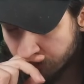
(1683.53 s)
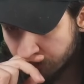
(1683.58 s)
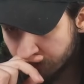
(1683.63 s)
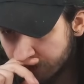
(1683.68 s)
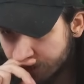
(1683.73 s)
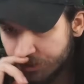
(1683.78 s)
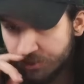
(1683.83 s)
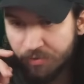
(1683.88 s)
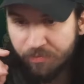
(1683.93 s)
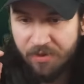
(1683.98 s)

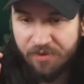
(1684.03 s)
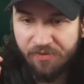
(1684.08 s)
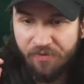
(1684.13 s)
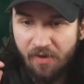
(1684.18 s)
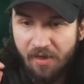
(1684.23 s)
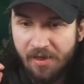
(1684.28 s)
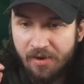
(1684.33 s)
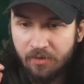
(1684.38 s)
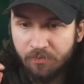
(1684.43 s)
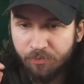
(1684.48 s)
This should be
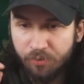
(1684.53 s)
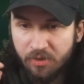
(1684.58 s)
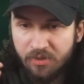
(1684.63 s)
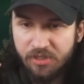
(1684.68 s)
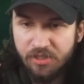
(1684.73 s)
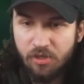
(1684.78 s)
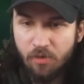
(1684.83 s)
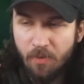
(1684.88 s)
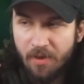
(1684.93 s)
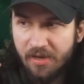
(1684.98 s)
fine.
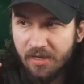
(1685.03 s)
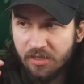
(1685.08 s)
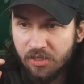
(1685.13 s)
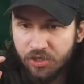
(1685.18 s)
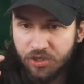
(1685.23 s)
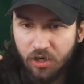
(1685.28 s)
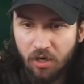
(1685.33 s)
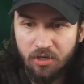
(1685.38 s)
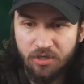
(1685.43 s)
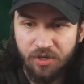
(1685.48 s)
Prince still might get the
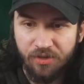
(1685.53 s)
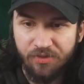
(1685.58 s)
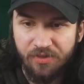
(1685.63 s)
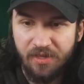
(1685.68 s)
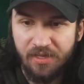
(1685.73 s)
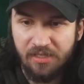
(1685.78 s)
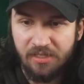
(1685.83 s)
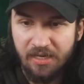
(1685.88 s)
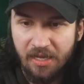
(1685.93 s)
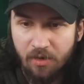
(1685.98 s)
charge on
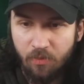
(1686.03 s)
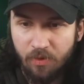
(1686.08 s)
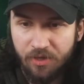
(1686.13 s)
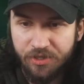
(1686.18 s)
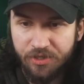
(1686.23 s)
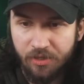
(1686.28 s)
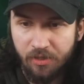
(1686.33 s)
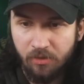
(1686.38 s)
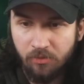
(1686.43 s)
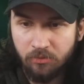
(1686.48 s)
this Night
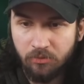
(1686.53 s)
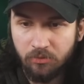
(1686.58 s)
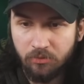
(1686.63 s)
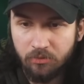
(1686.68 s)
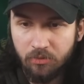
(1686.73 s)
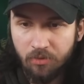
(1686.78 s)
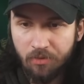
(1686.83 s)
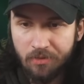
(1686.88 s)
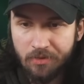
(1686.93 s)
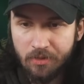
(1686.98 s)
Witch, no?
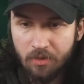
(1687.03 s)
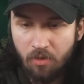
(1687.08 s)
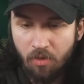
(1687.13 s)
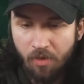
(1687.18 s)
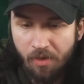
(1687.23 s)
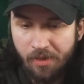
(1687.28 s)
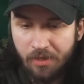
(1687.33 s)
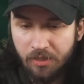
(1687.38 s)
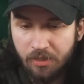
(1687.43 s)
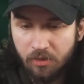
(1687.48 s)

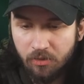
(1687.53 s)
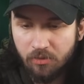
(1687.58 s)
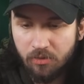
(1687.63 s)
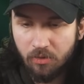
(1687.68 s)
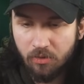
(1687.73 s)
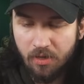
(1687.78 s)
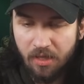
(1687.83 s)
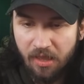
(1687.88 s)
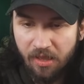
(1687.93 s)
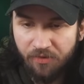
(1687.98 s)
He goes...
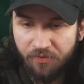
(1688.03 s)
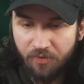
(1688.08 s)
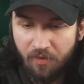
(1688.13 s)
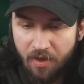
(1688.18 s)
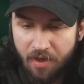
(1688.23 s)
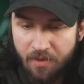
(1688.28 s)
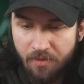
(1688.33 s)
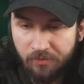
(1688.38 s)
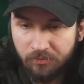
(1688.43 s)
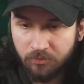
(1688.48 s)
Okay, that's
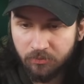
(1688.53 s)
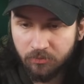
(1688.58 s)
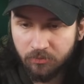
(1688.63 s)
fine.